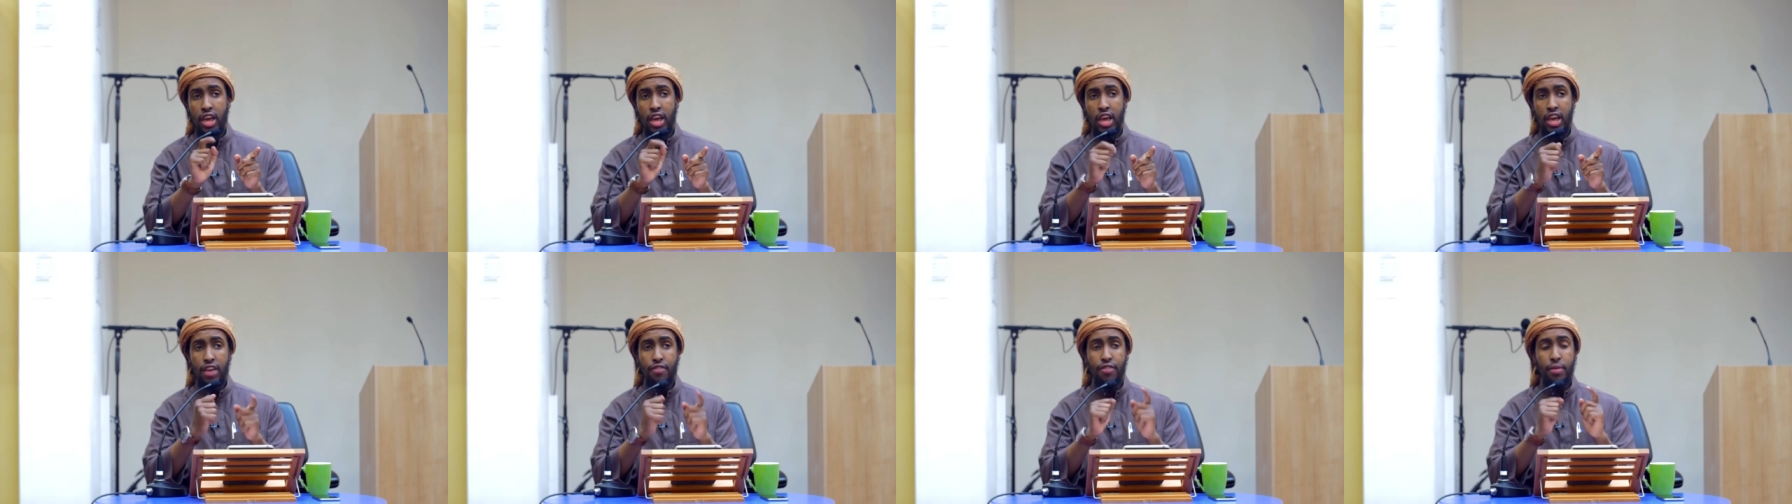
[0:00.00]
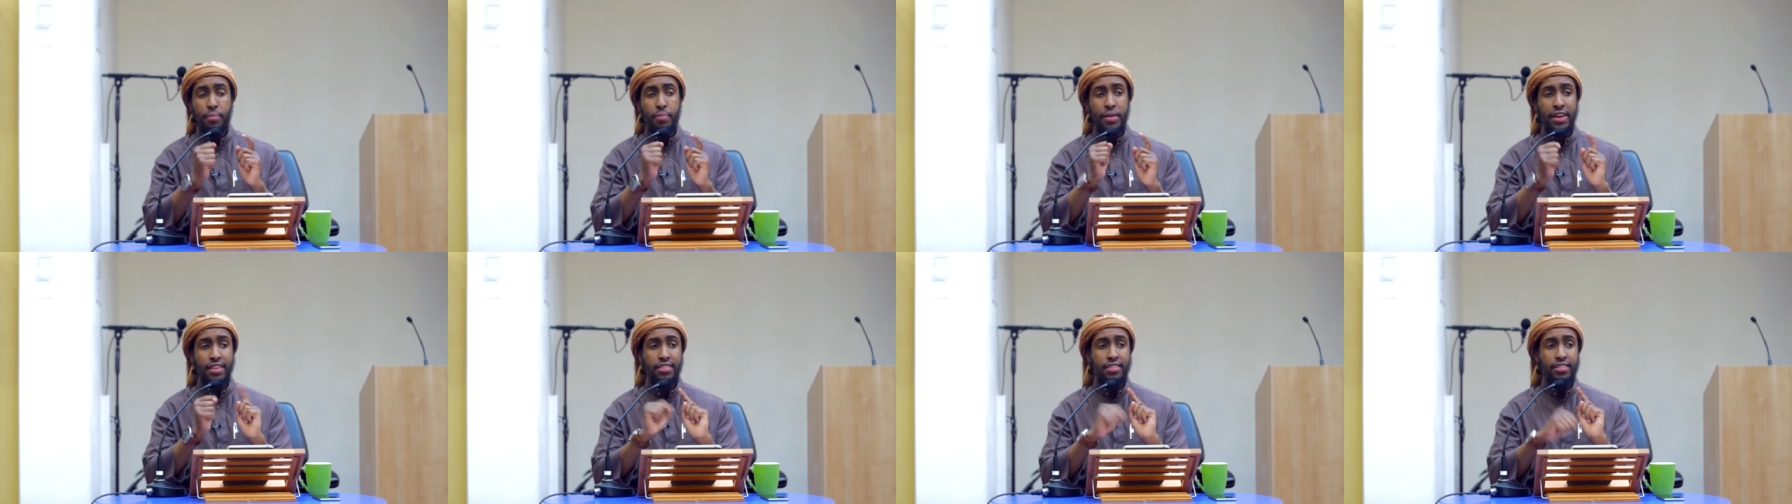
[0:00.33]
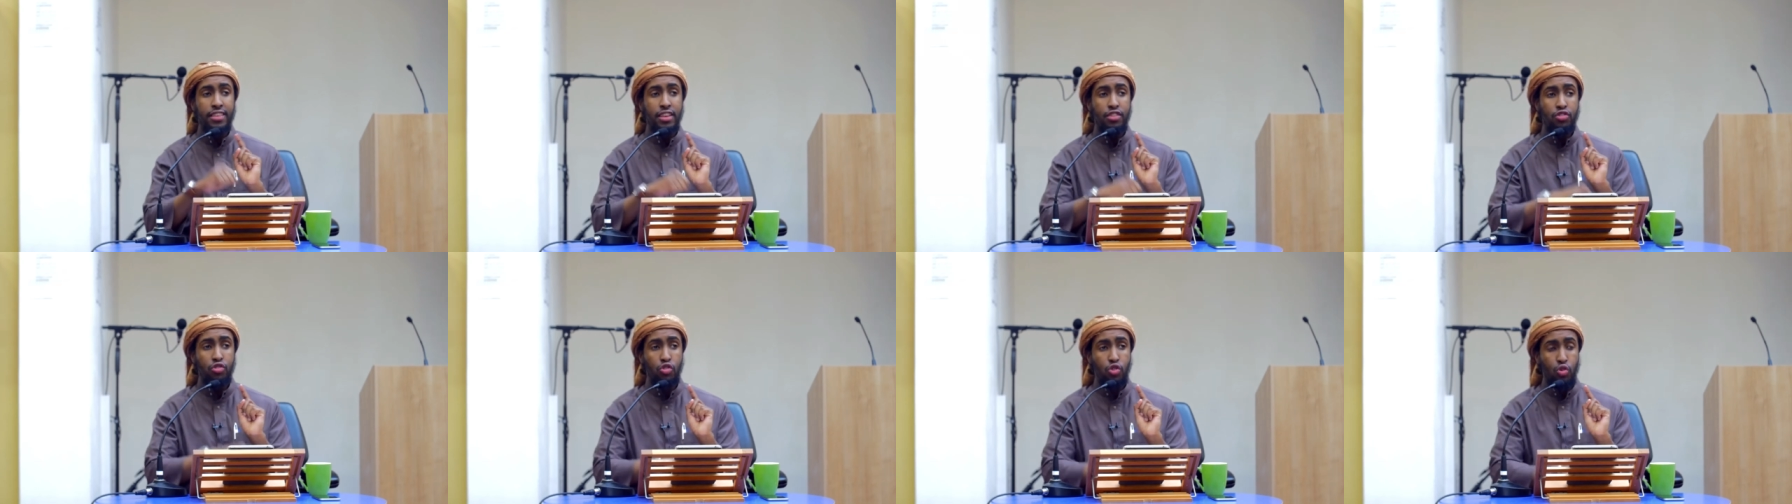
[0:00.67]
If a person
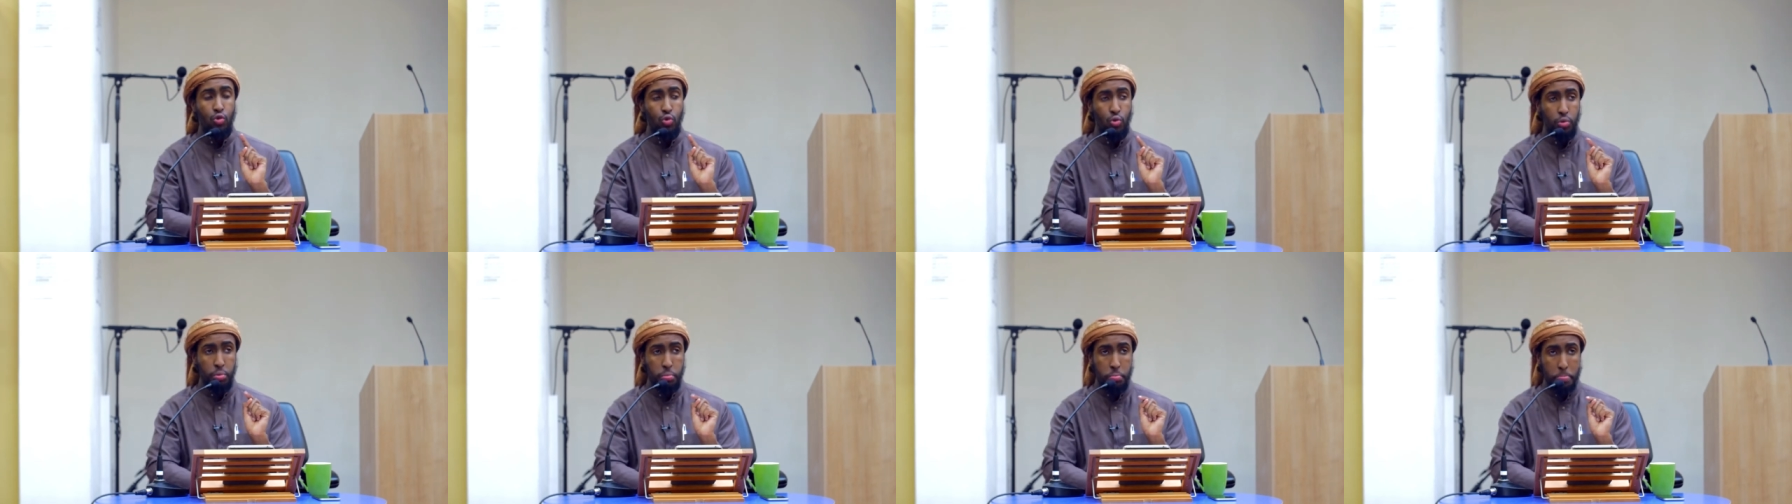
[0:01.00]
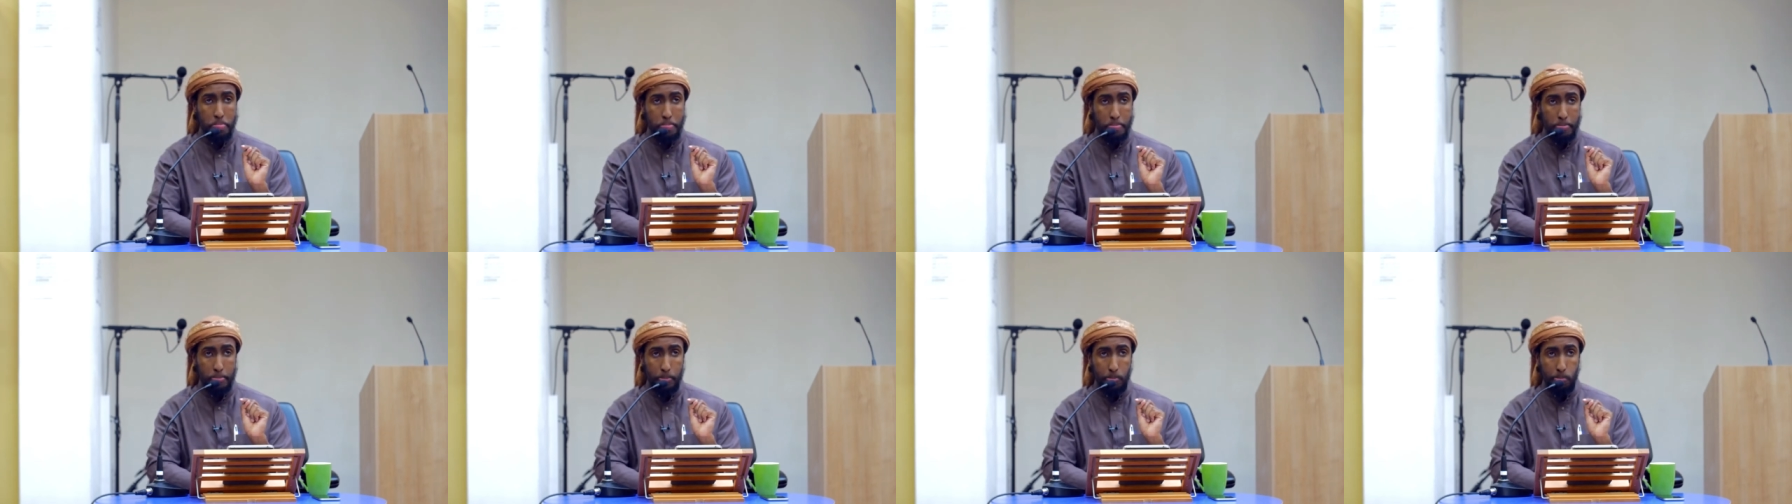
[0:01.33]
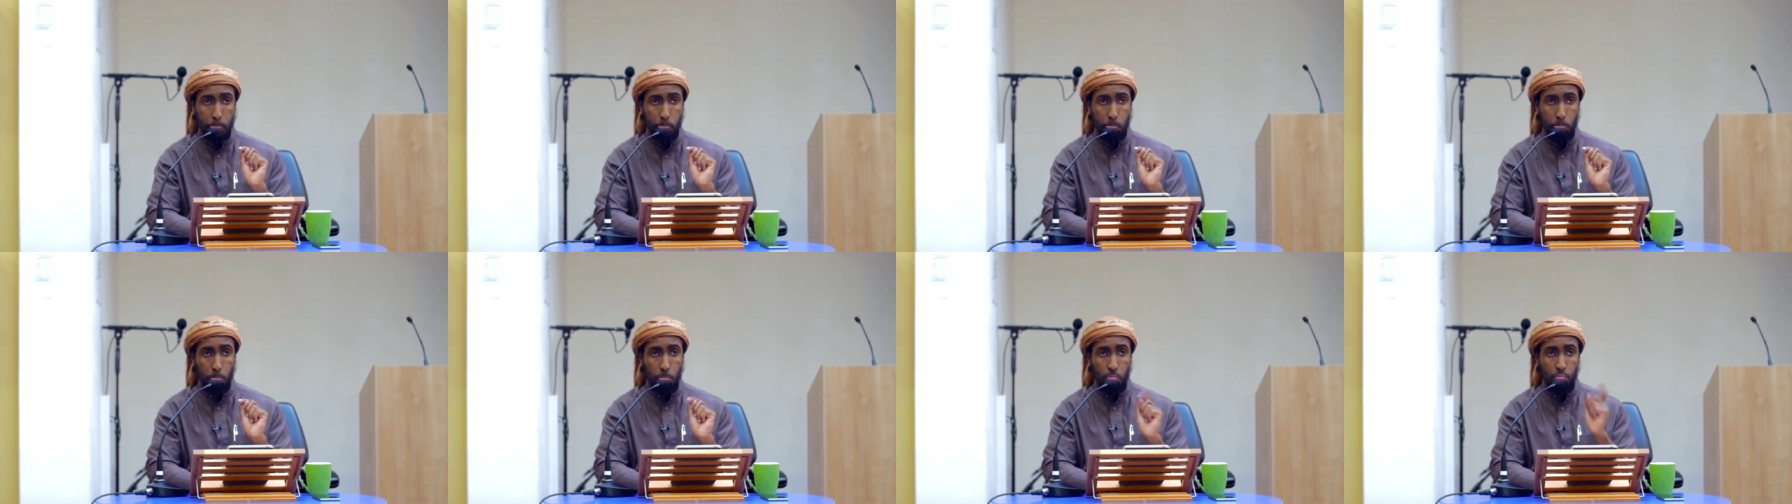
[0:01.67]
says to you,
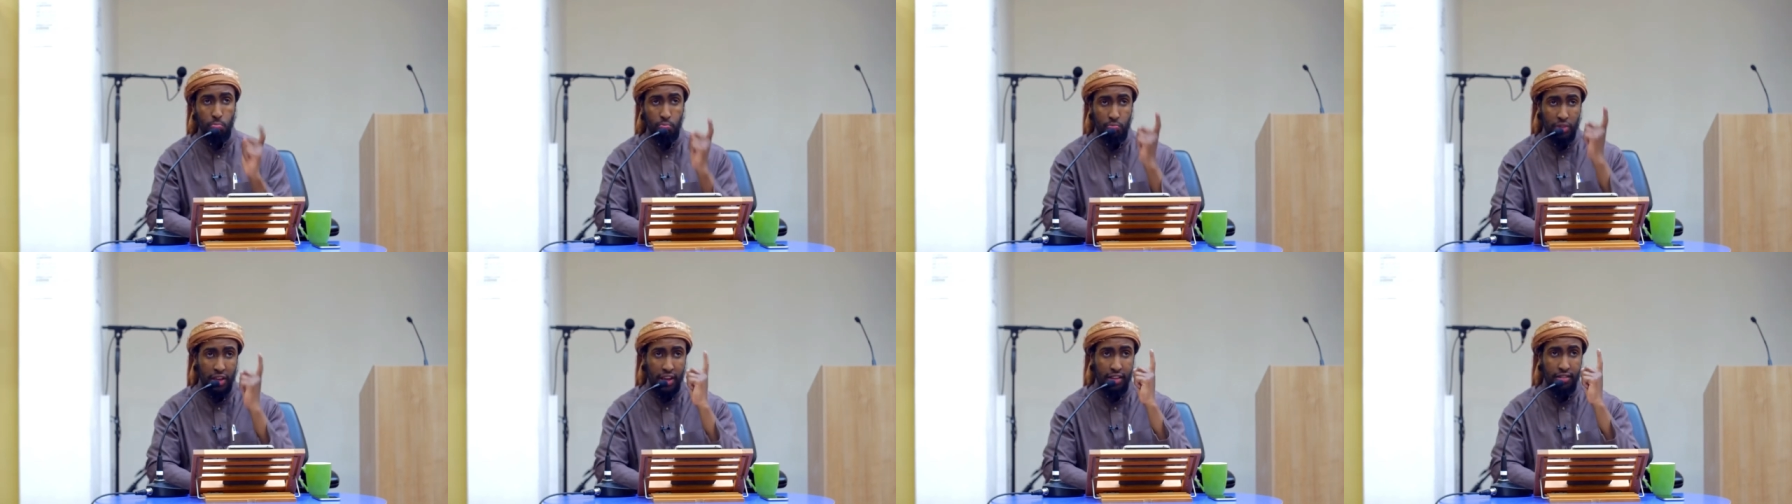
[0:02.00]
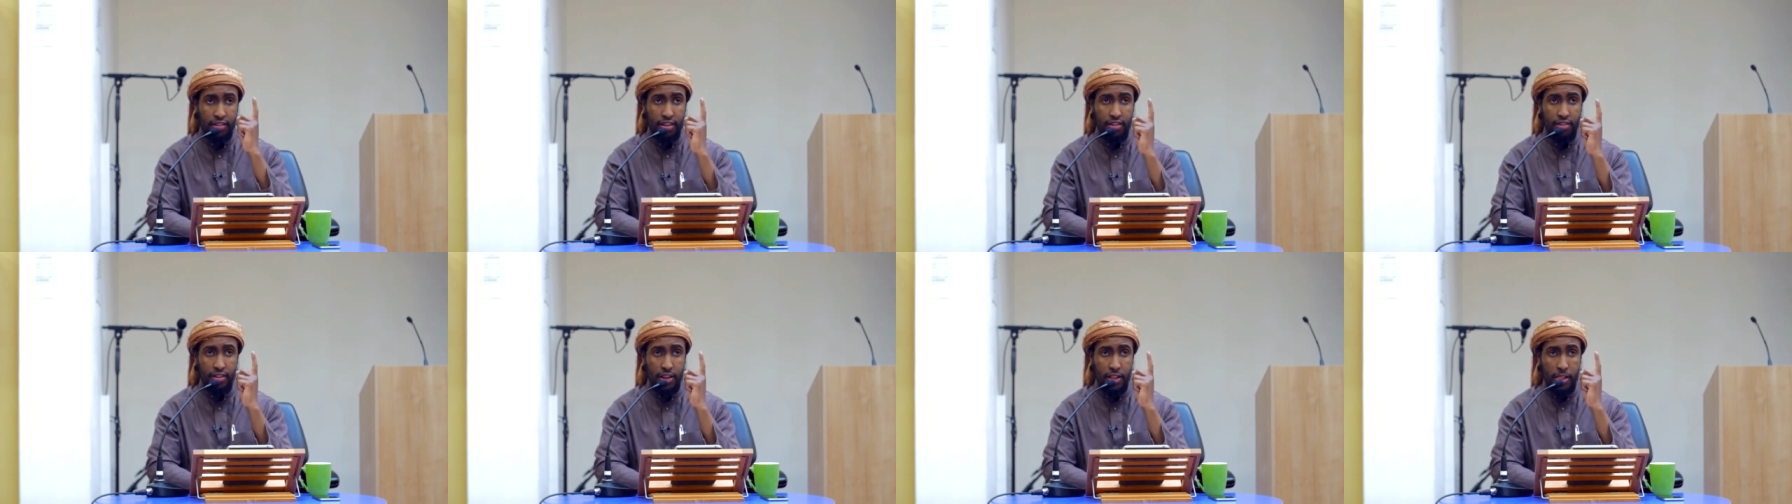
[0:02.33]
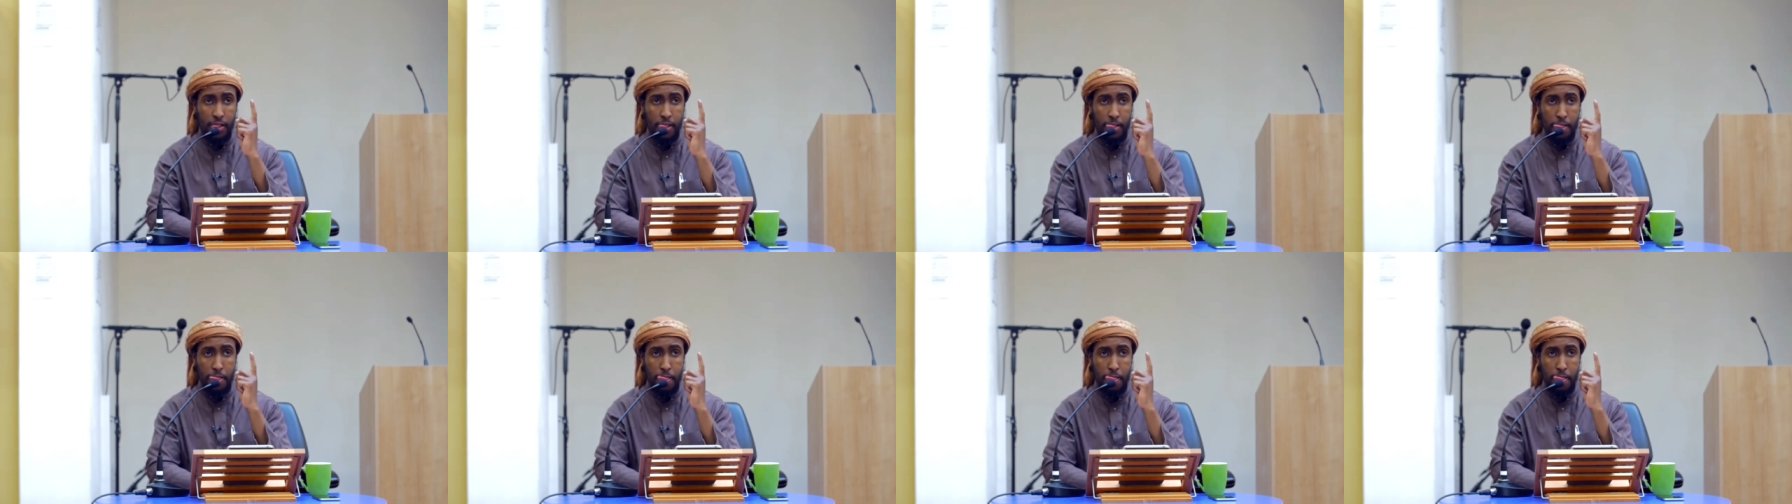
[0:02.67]
pay attention.